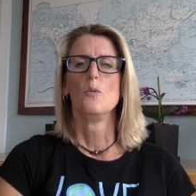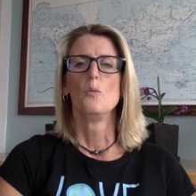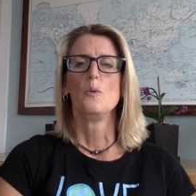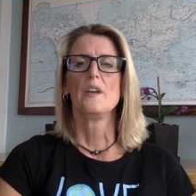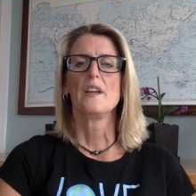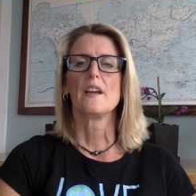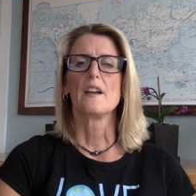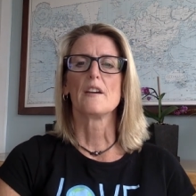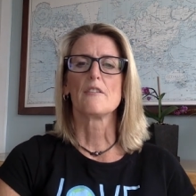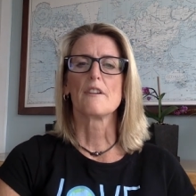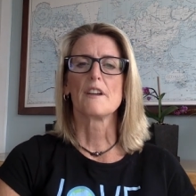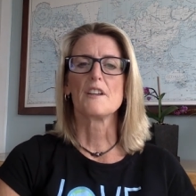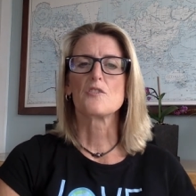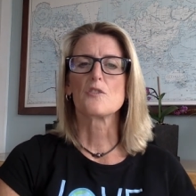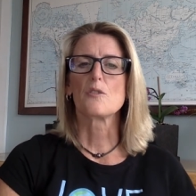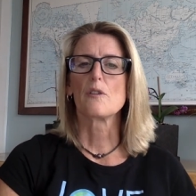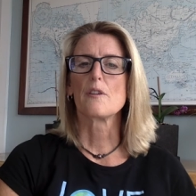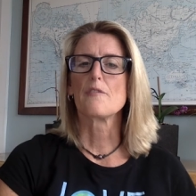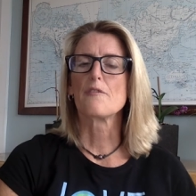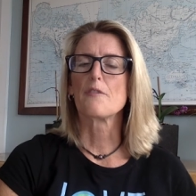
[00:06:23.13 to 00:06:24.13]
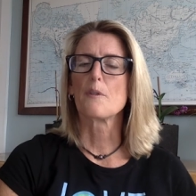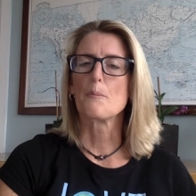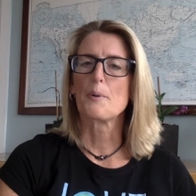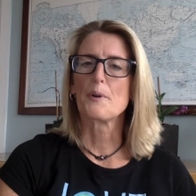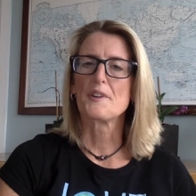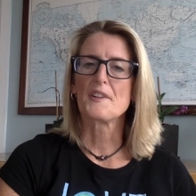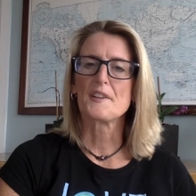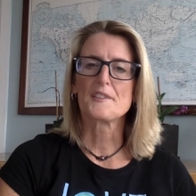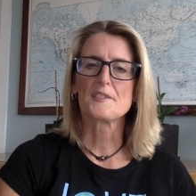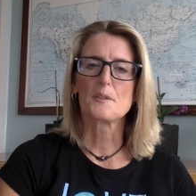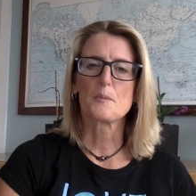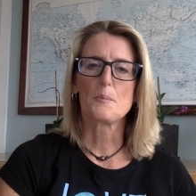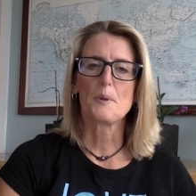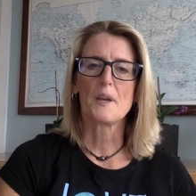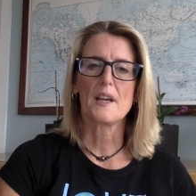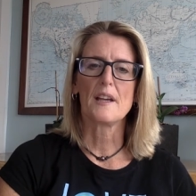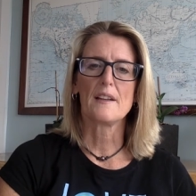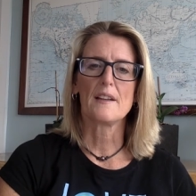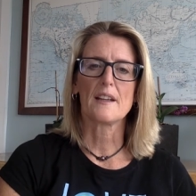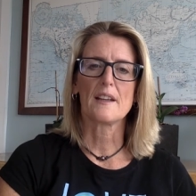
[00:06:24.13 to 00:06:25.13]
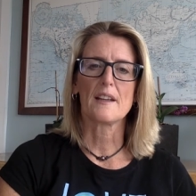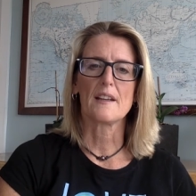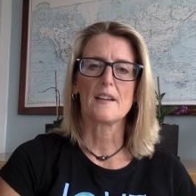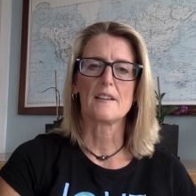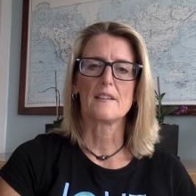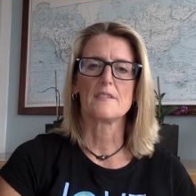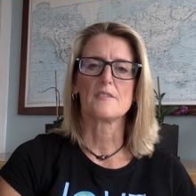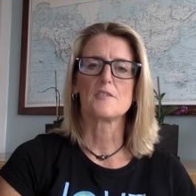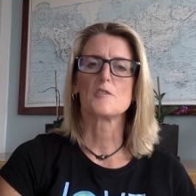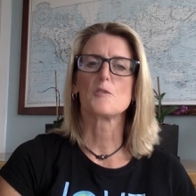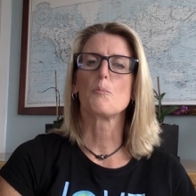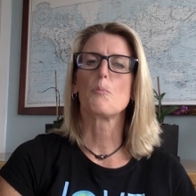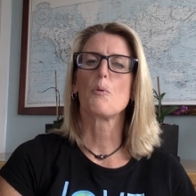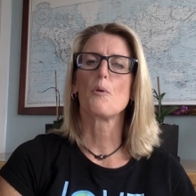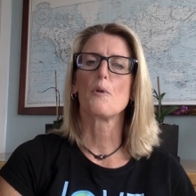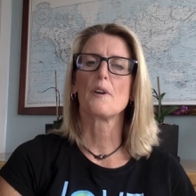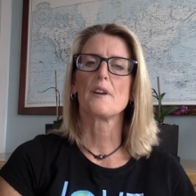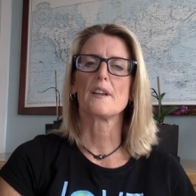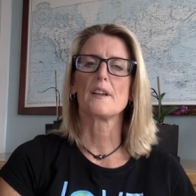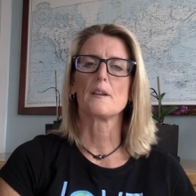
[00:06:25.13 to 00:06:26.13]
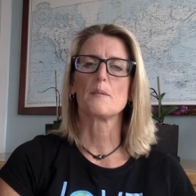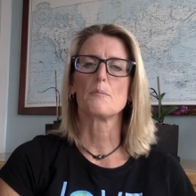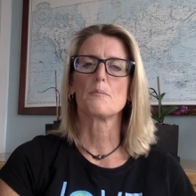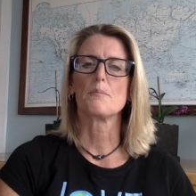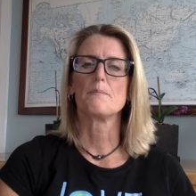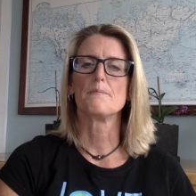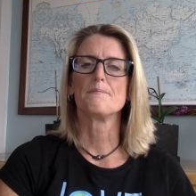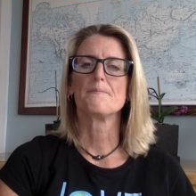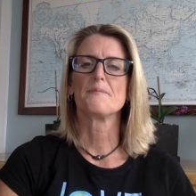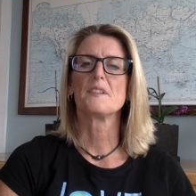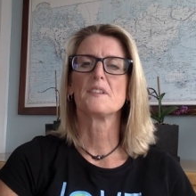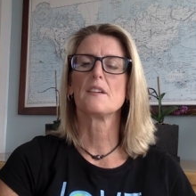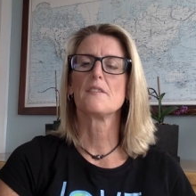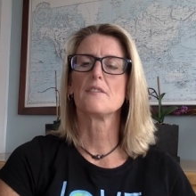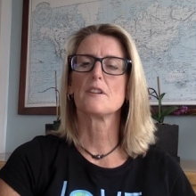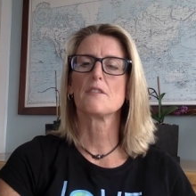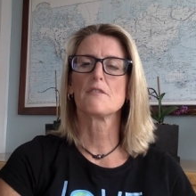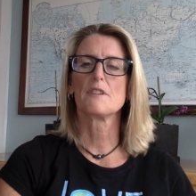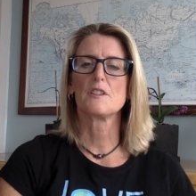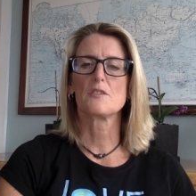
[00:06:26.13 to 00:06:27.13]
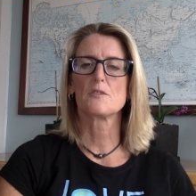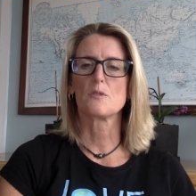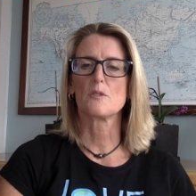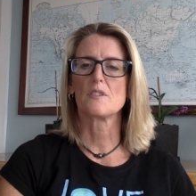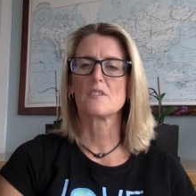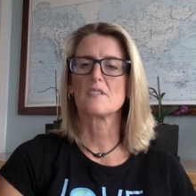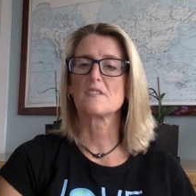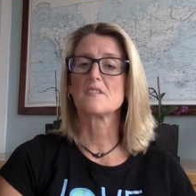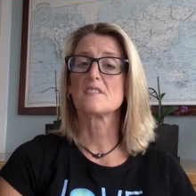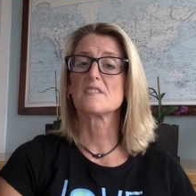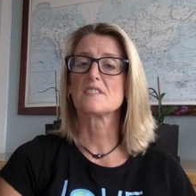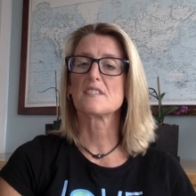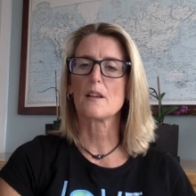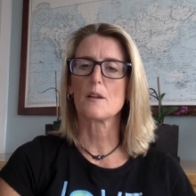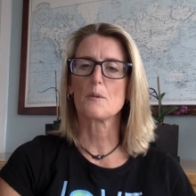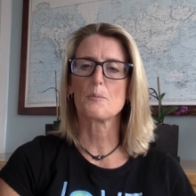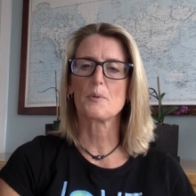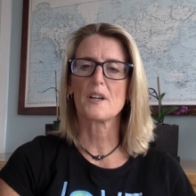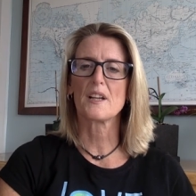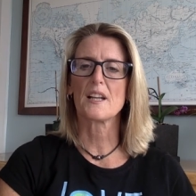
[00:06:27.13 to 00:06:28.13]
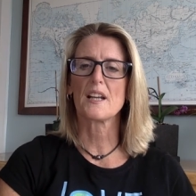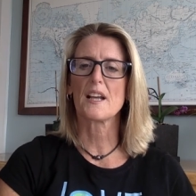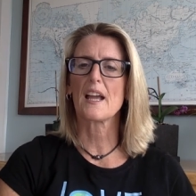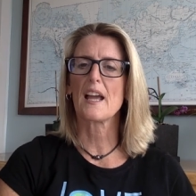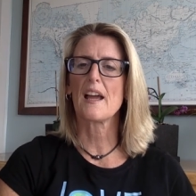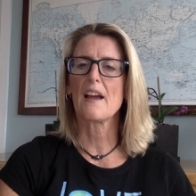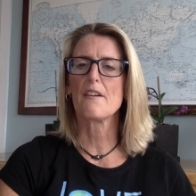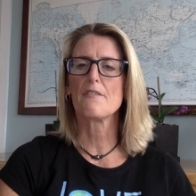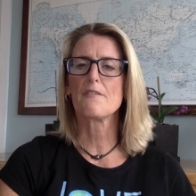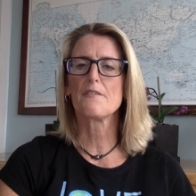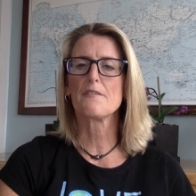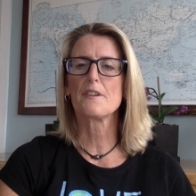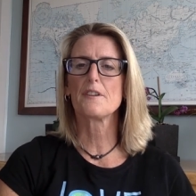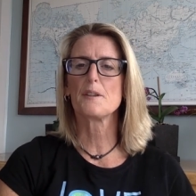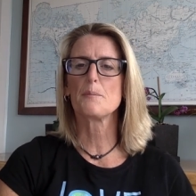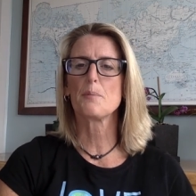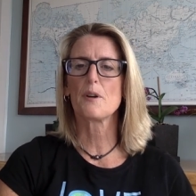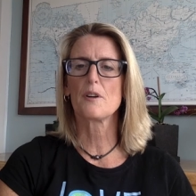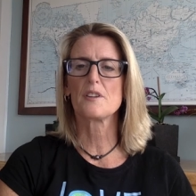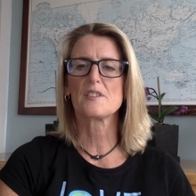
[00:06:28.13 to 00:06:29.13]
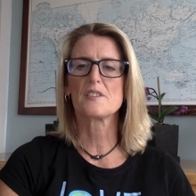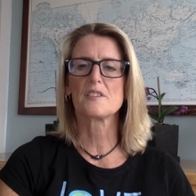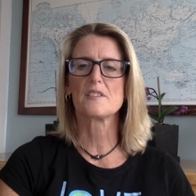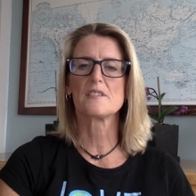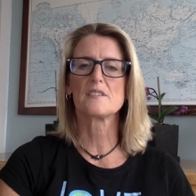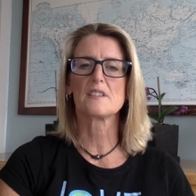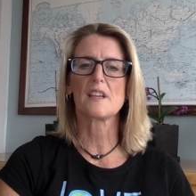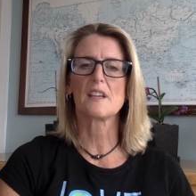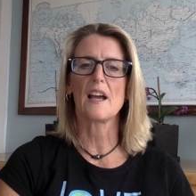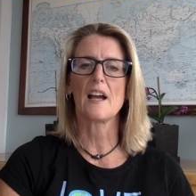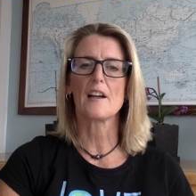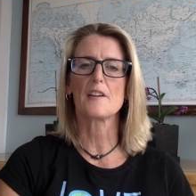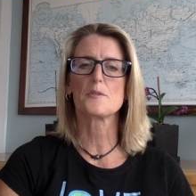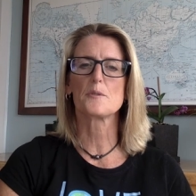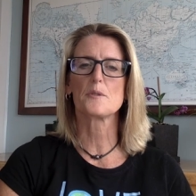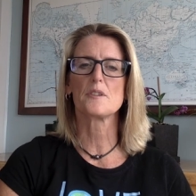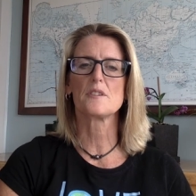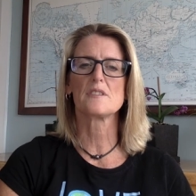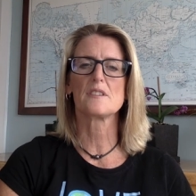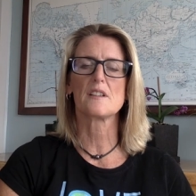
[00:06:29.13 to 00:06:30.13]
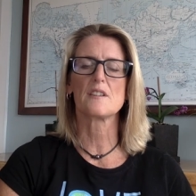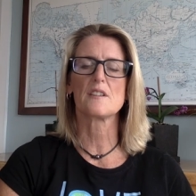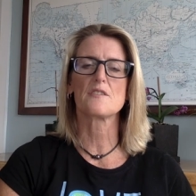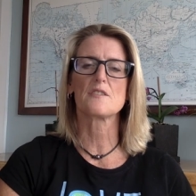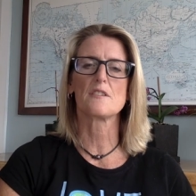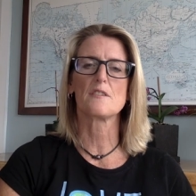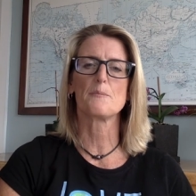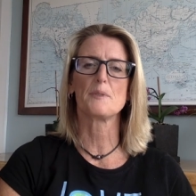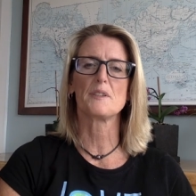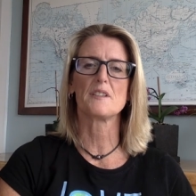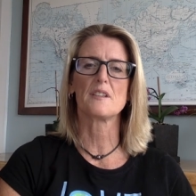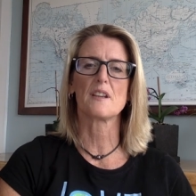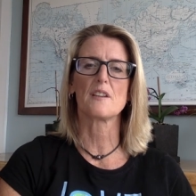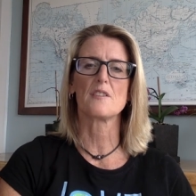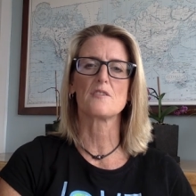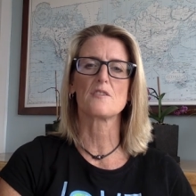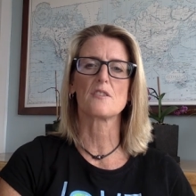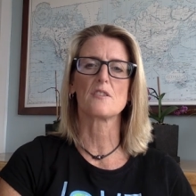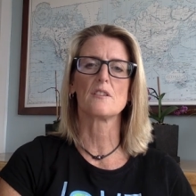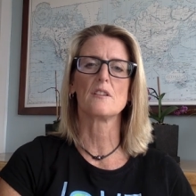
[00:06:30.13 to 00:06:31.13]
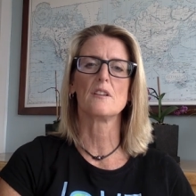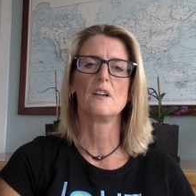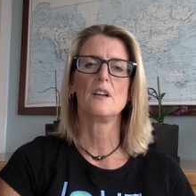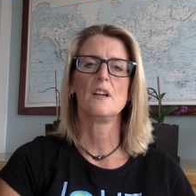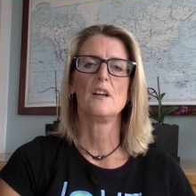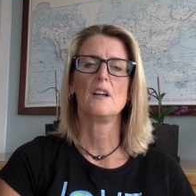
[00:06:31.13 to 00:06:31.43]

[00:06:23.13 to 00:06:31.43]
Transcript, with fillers: We get great joy from participating in, supporting, giving resources, and celebrating every person's actualization of potential,